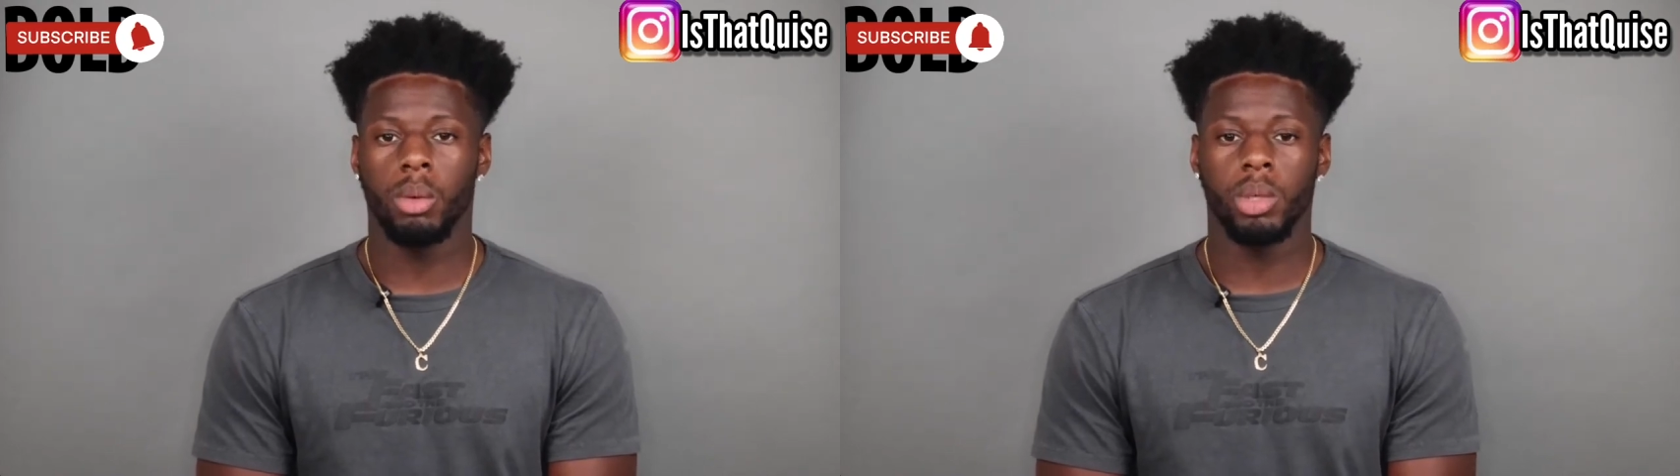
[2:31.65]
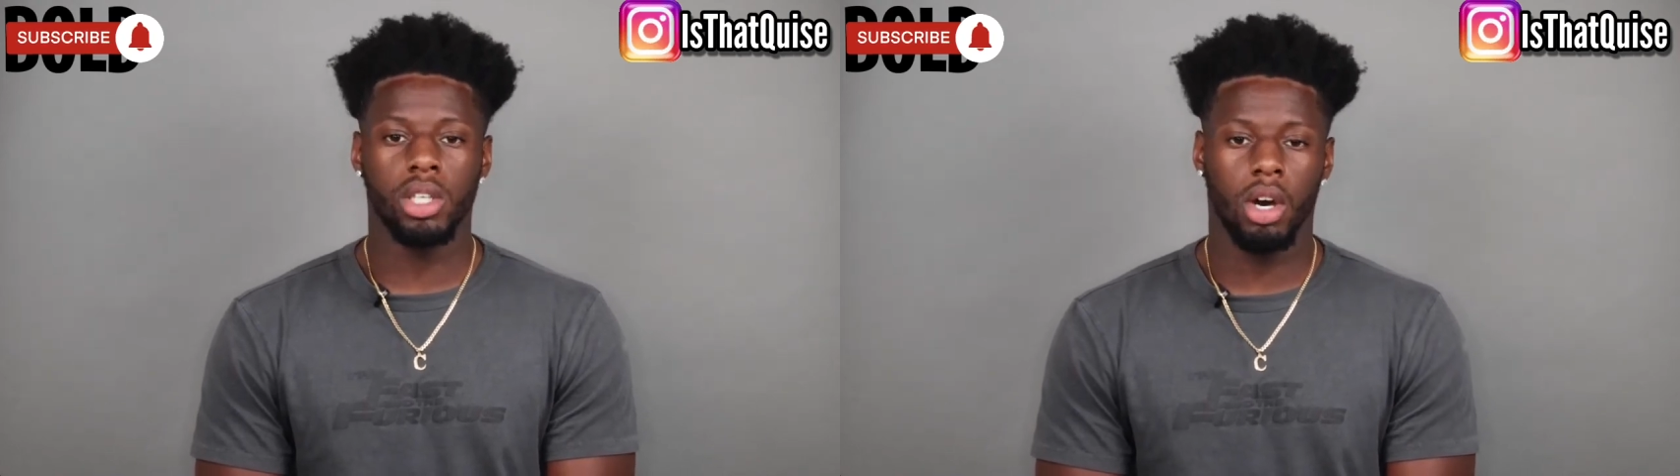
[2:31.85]

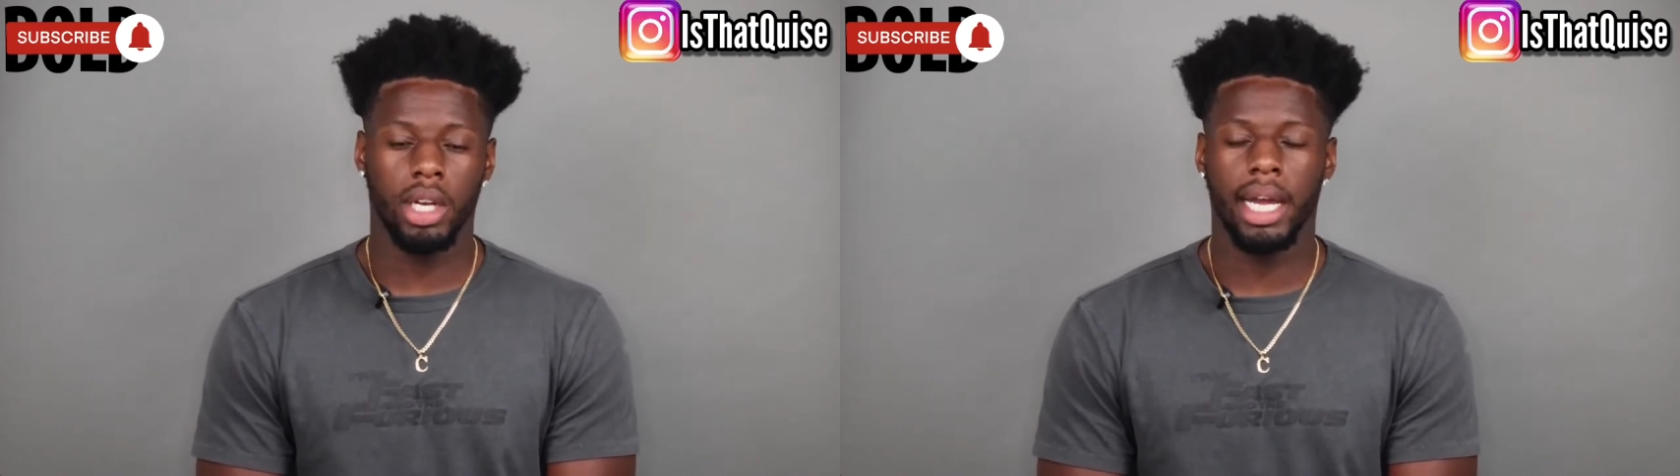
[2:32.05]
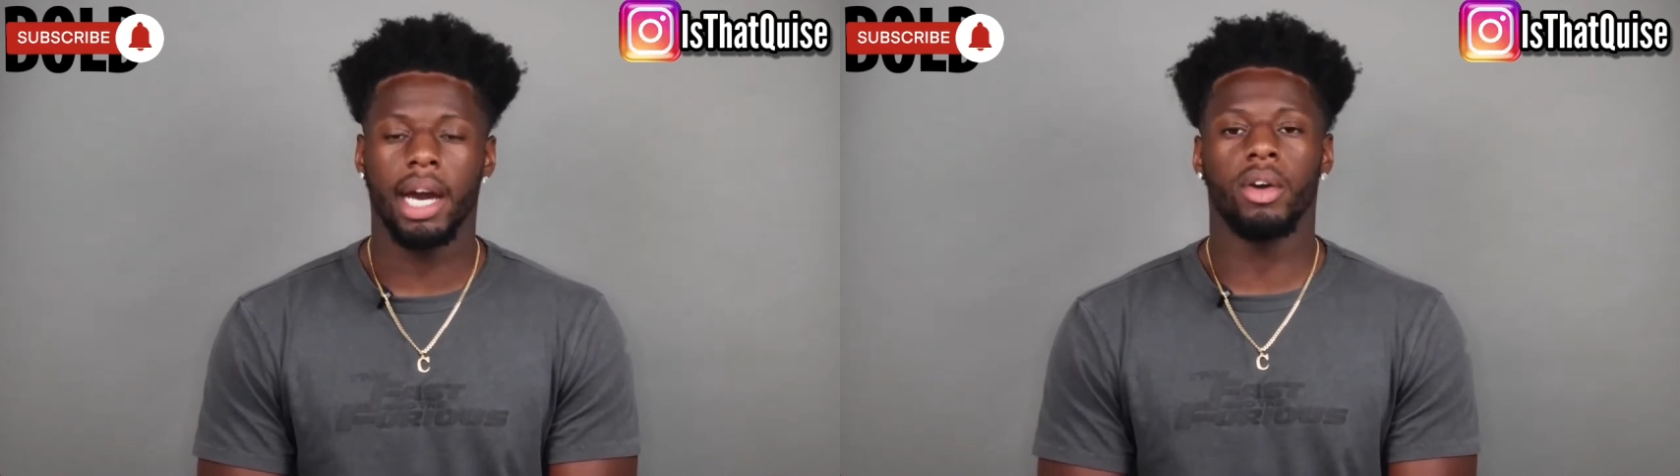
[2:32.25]
and we
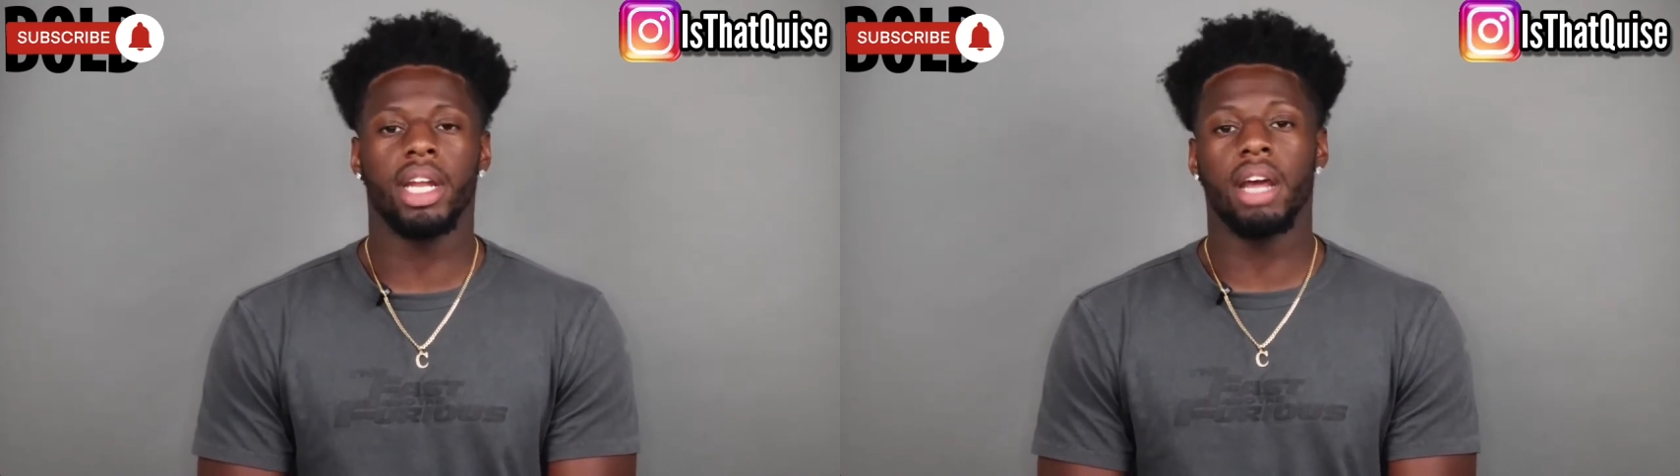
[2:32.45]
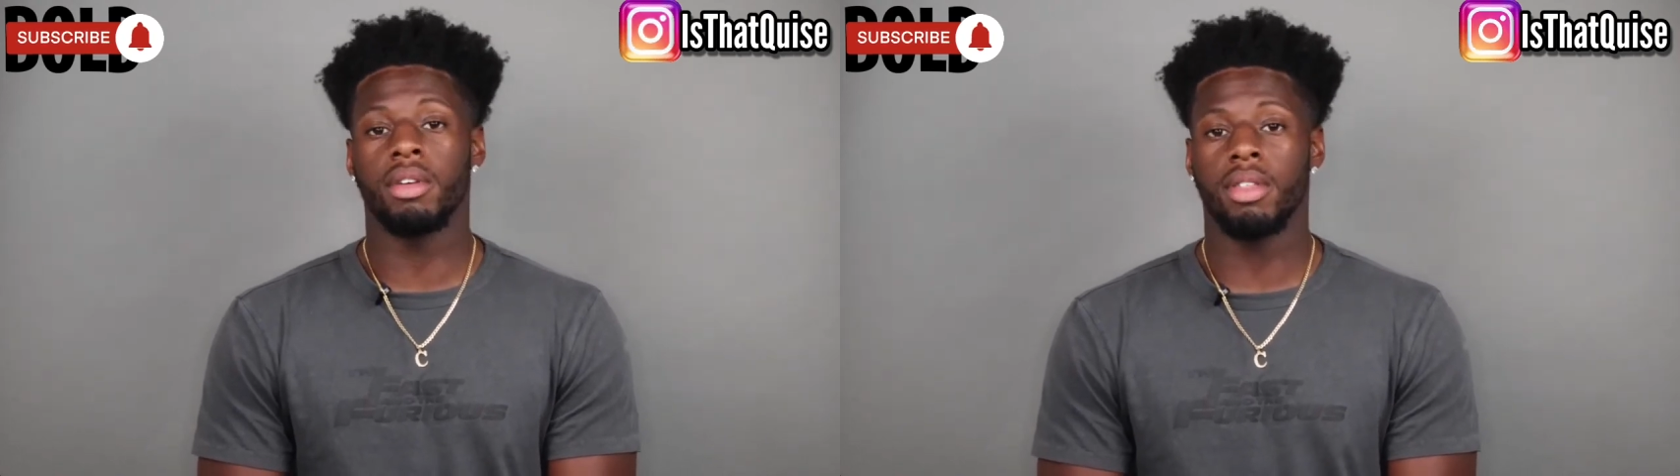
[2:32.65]
talked it out,
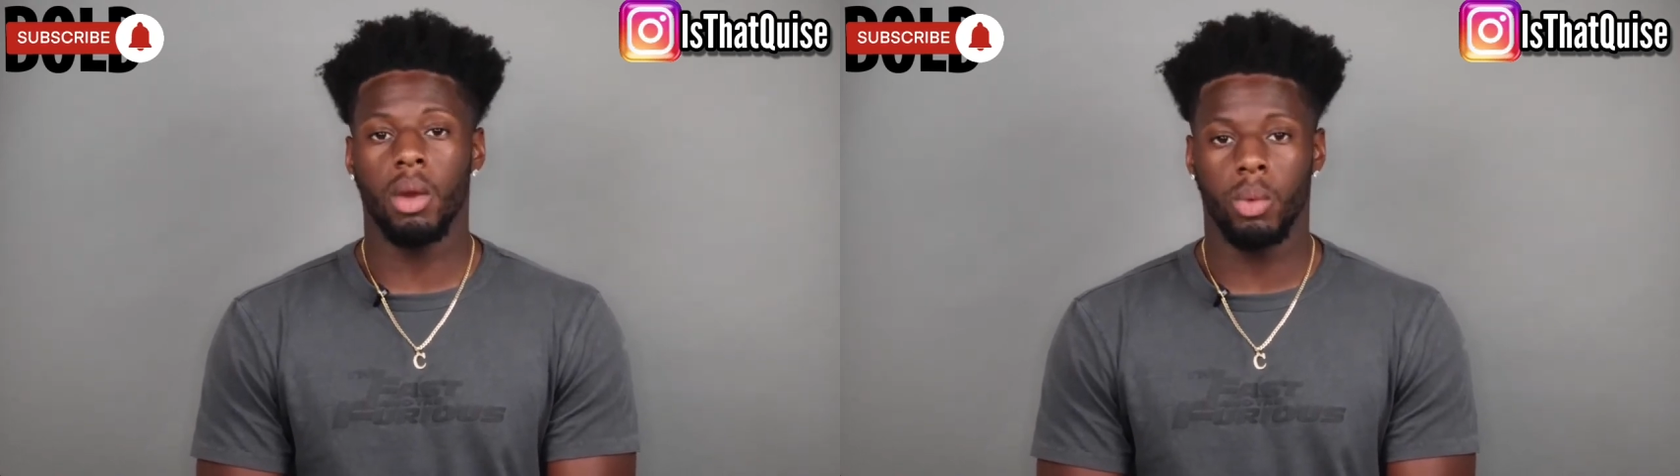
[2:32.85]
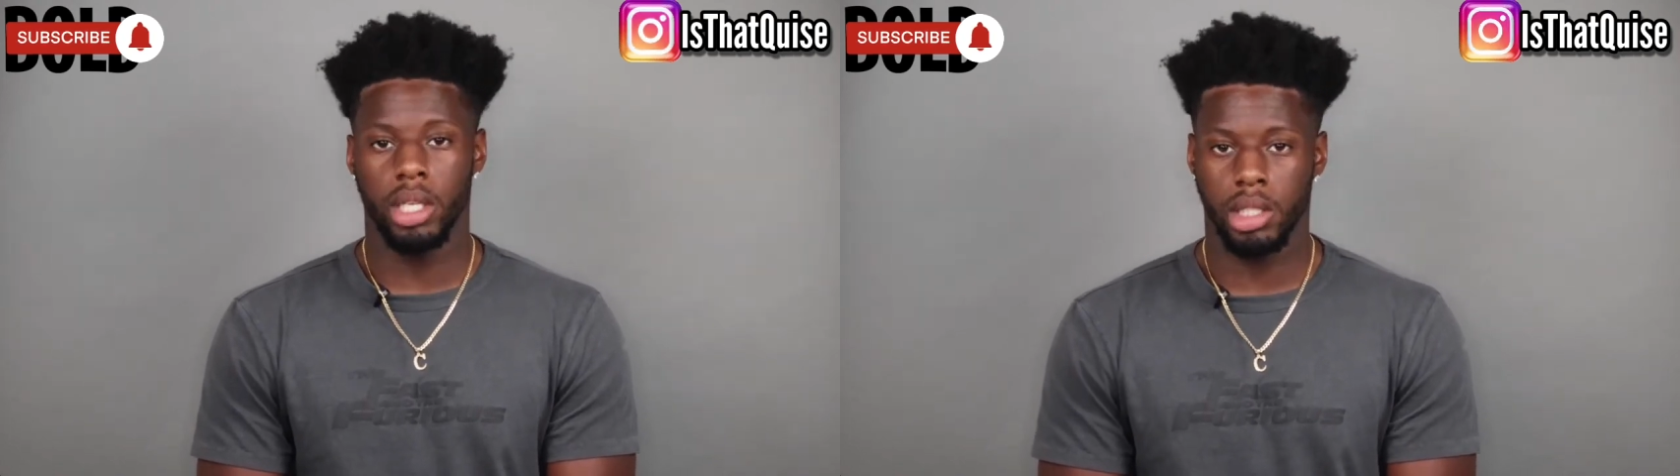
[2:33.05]
and
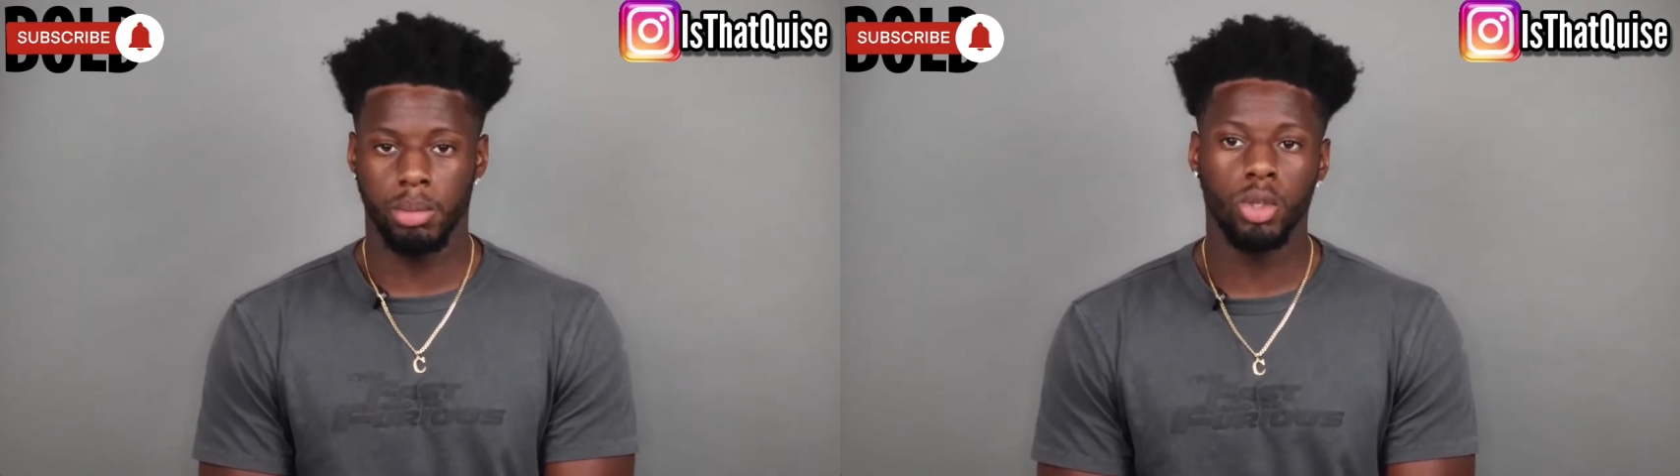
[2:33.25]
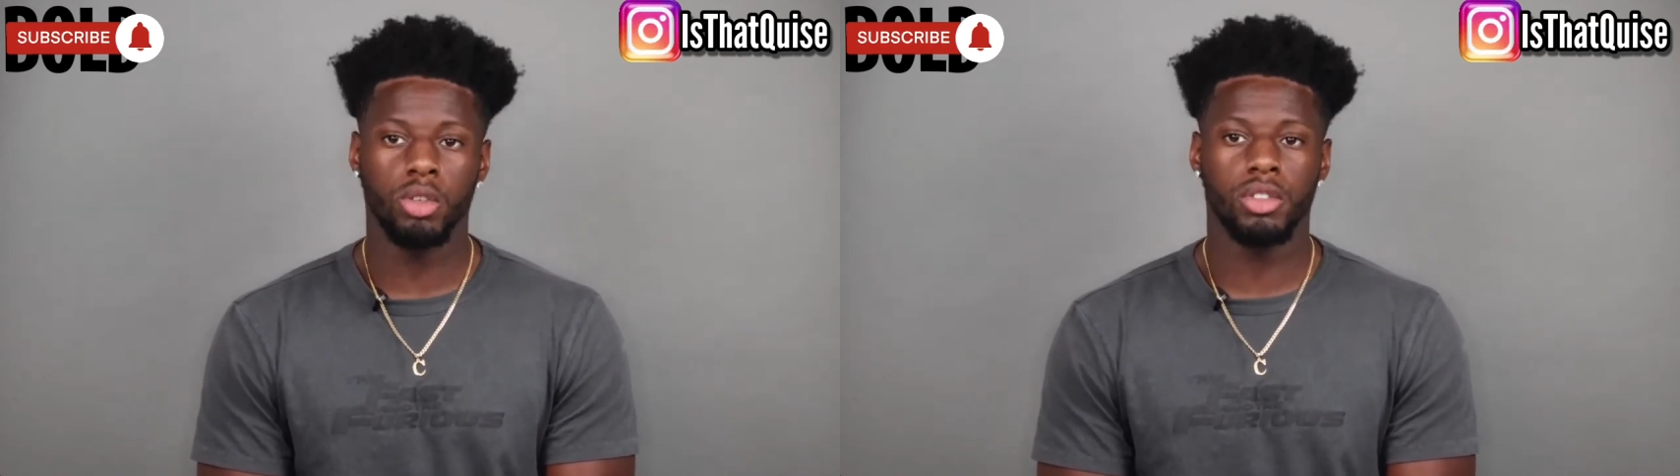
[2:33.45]
everything went
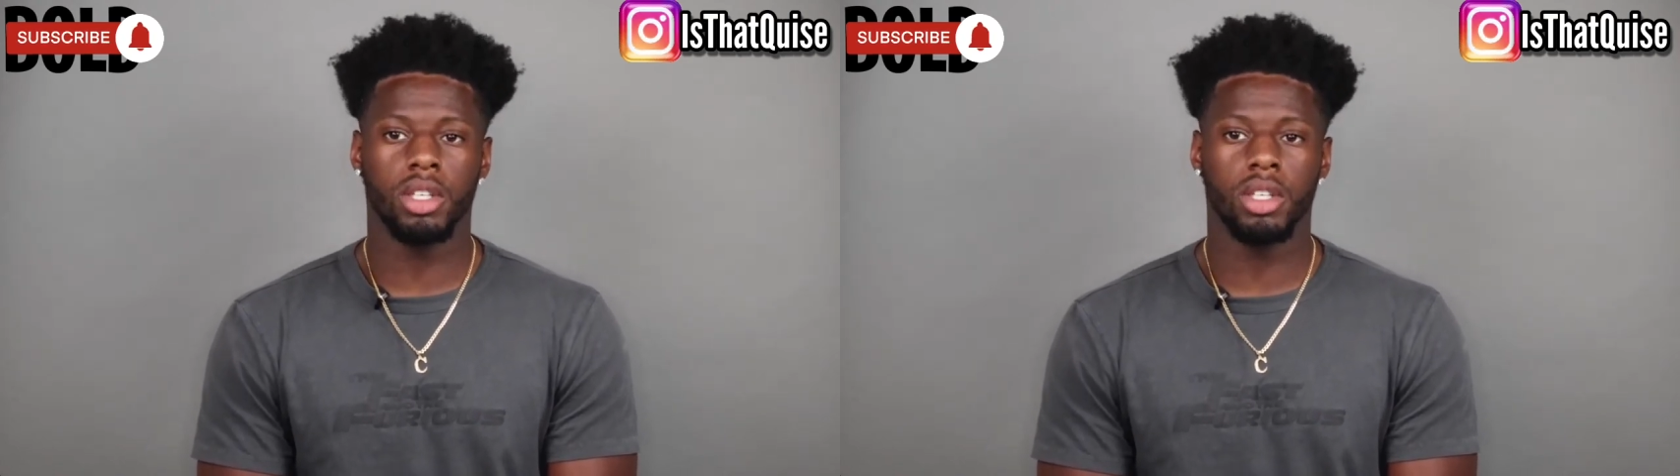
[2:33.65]
smooth.